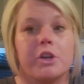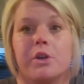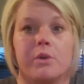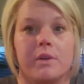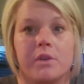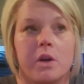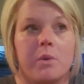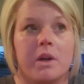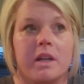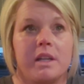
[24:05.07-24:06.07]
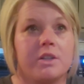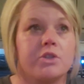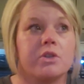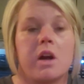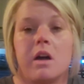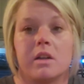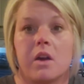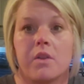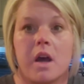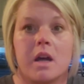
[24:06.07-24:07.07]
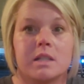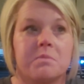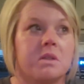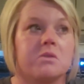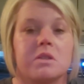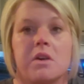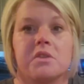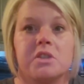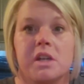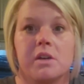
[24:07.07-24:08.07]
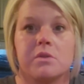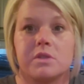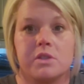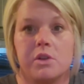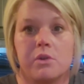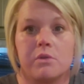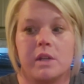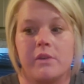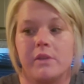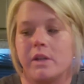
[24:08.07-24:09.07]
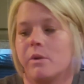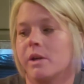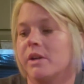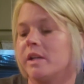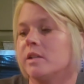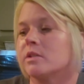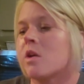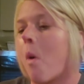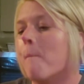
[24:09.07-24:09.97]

You don't even know where he is. You're calling all the hospitals, all the jails, and you don't even know where he is.